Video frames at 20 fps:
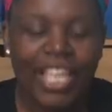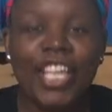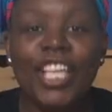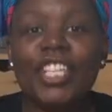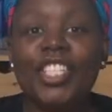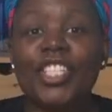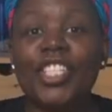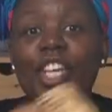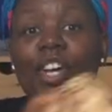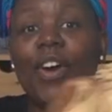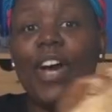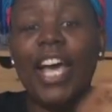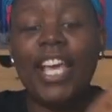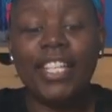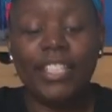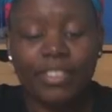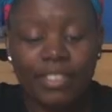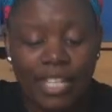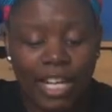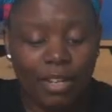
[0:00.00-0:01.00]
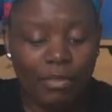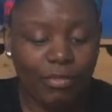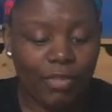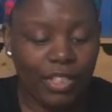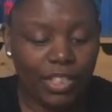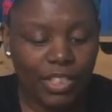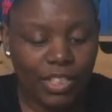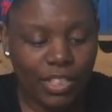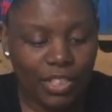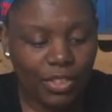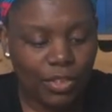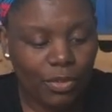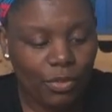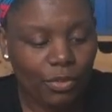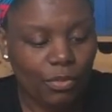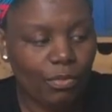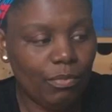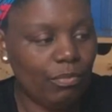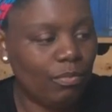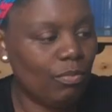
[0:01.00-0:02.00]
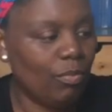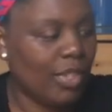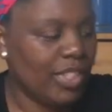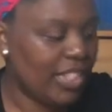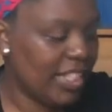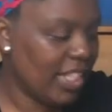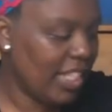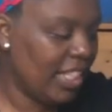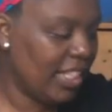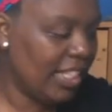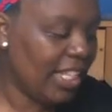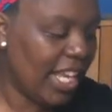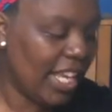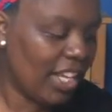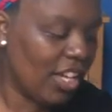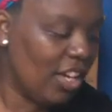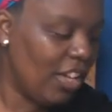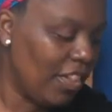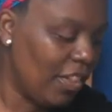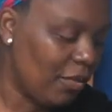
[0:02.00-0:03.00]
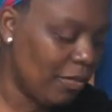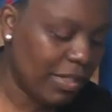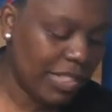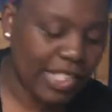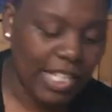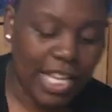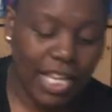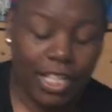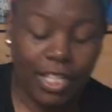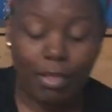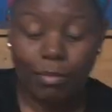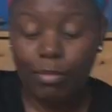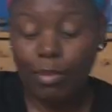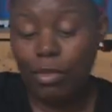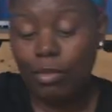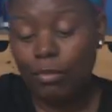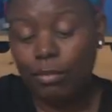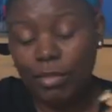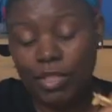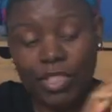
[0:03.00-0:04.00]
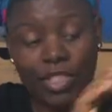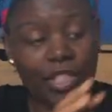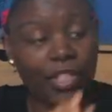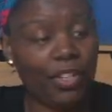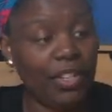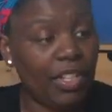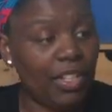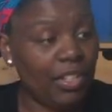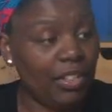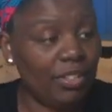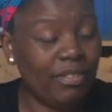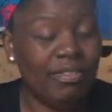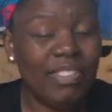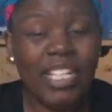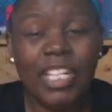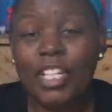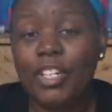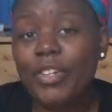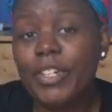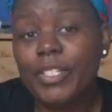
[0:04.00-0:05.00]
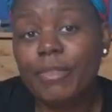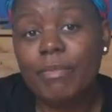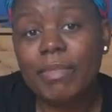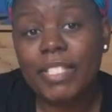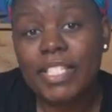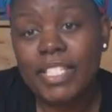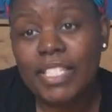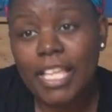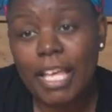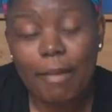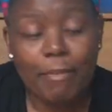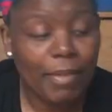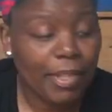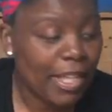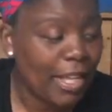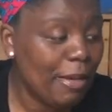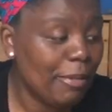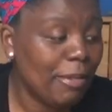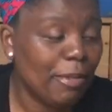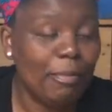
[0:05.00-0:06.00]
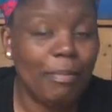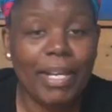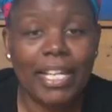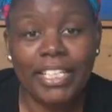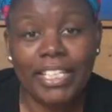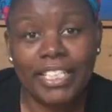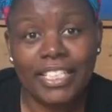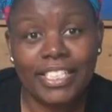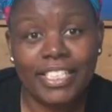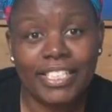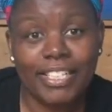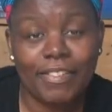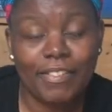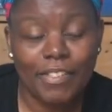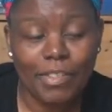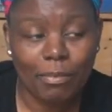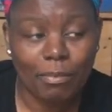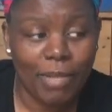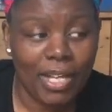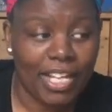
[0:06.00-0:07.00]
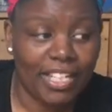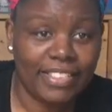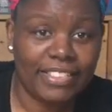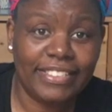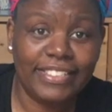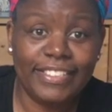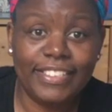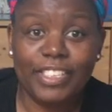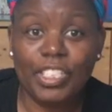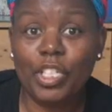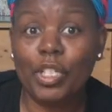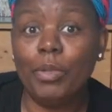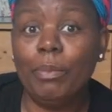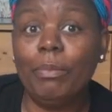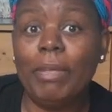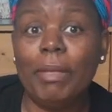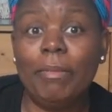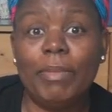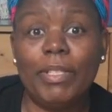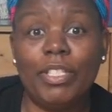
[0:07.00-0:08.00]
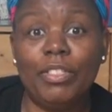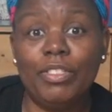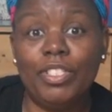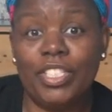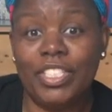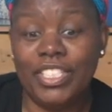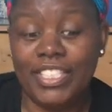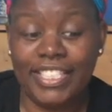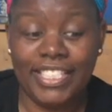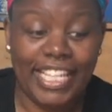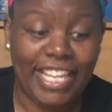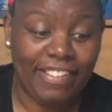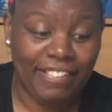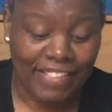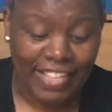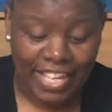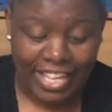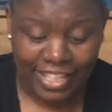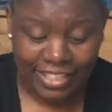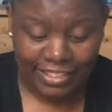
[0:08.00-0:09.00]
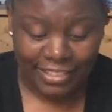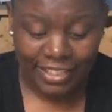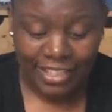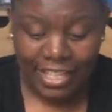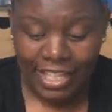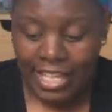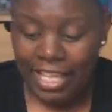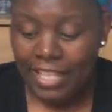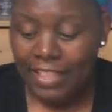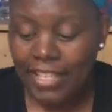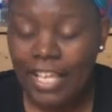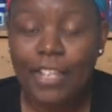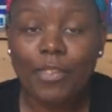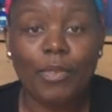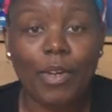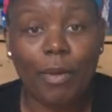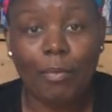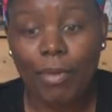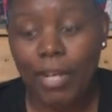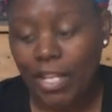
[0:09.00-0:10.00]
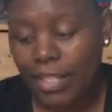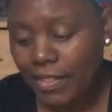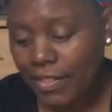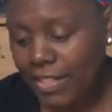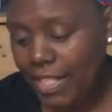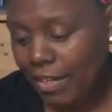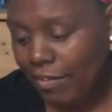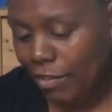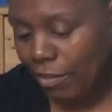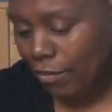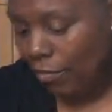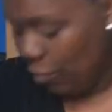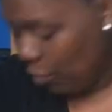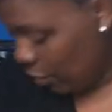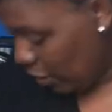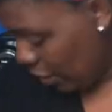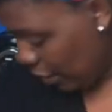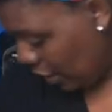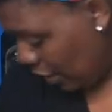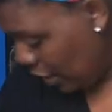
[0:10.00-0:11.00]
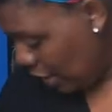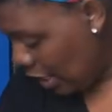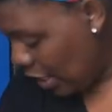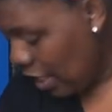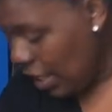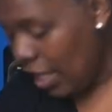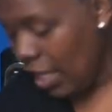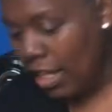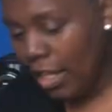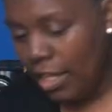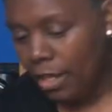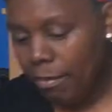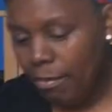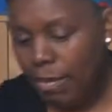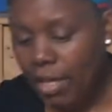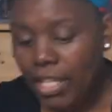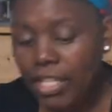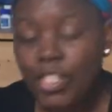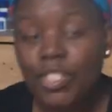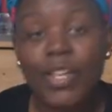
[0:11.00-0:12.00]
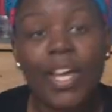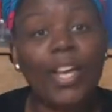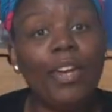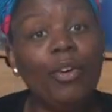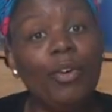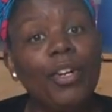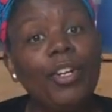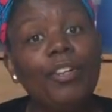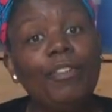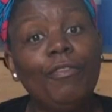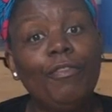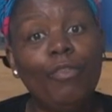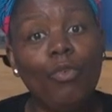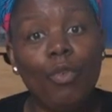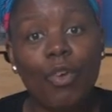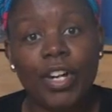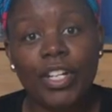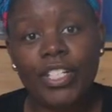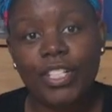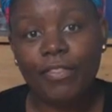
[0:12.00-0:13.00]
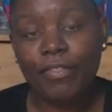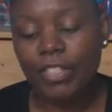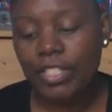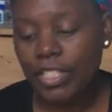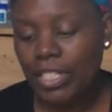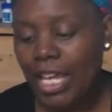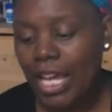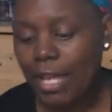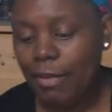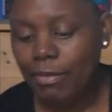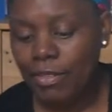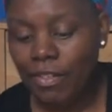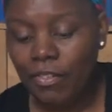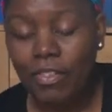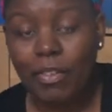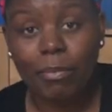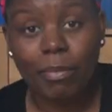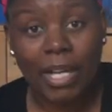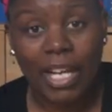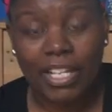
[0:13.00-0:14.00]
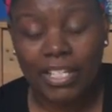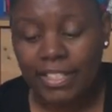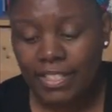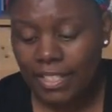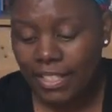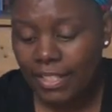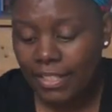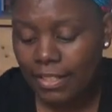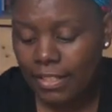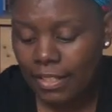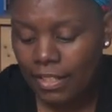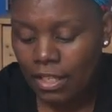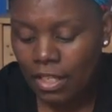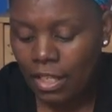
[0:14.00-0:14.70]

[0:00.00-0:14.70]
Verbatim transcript: So I really do, once again, like all the recyclable material. Christmas is coming up. You might need to stuff some boxes, so maybe you should save that. That's what I'll probably save it for. So I ordered 4 different types of the boxes.